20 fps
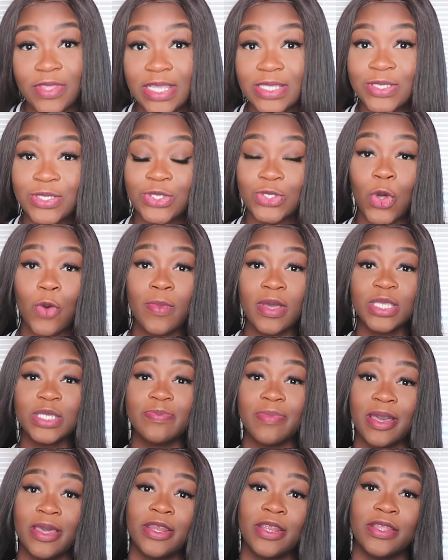That's so
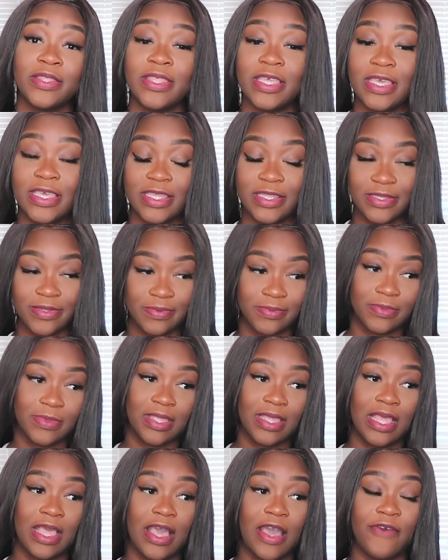much better than
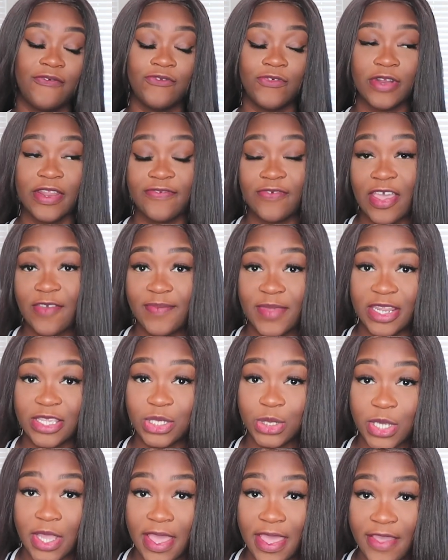a
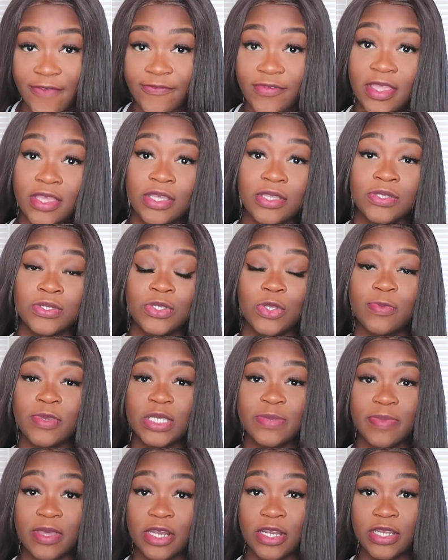45-minute drive, so
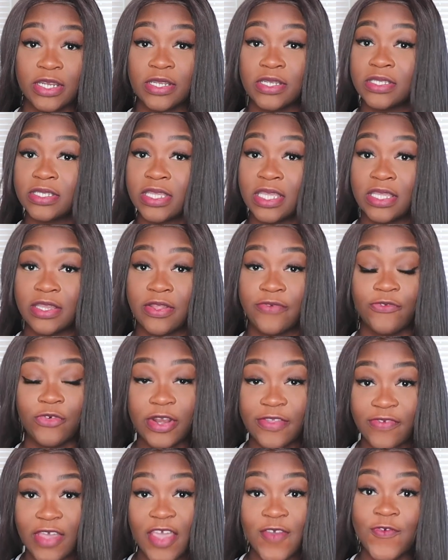much better than a
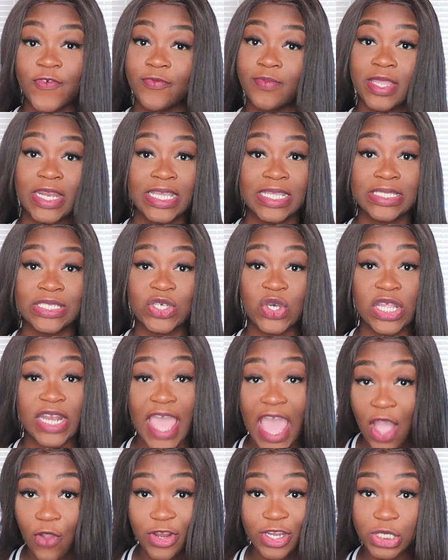45-minute to an
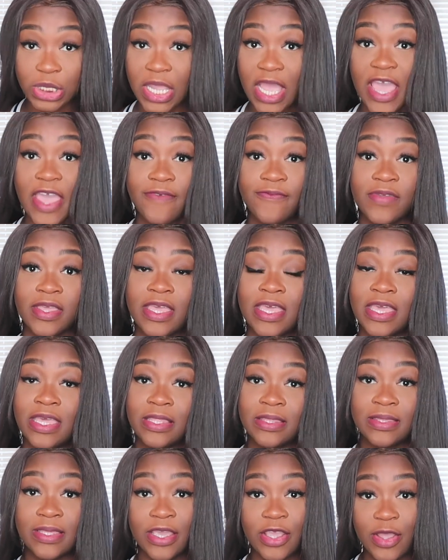hour drive
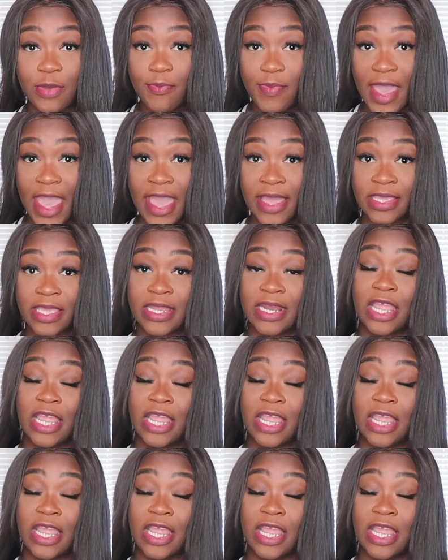there and back.